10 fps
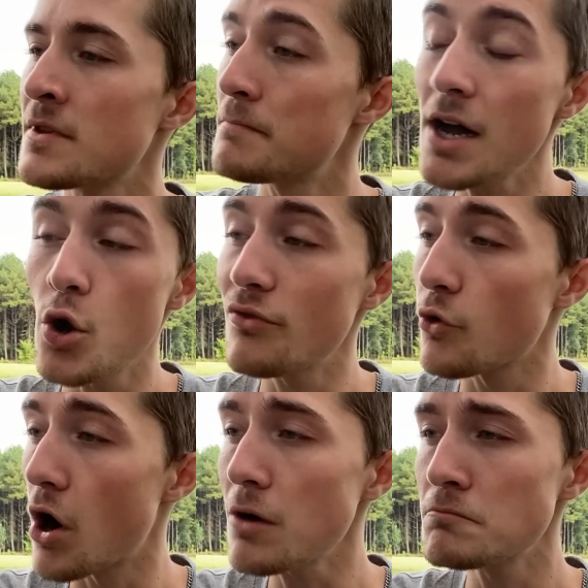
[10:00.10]
But
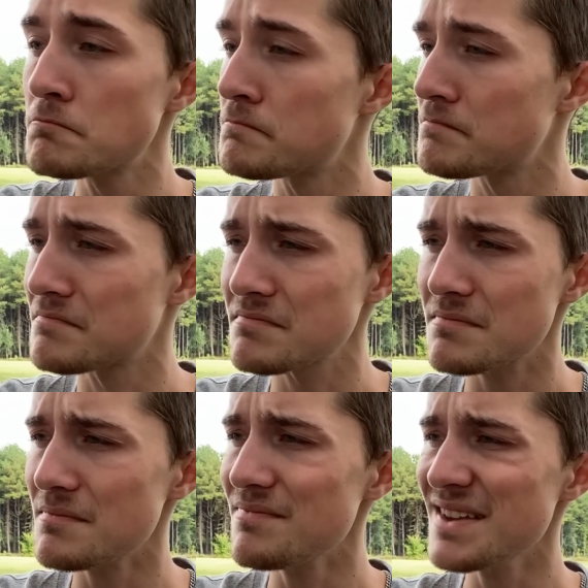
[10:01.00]
overall,
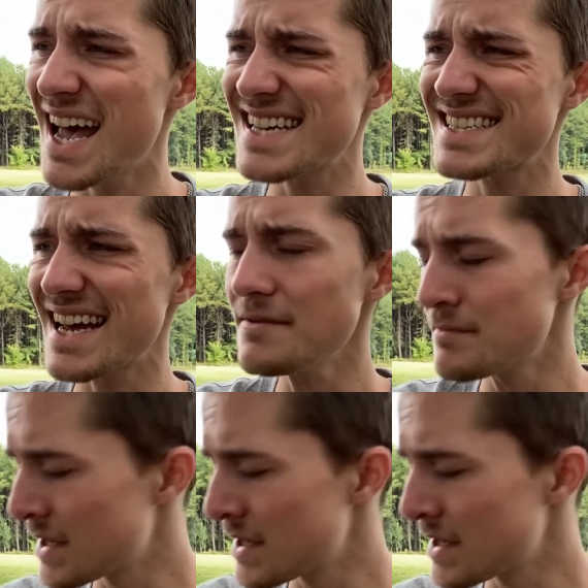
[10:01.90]
as said,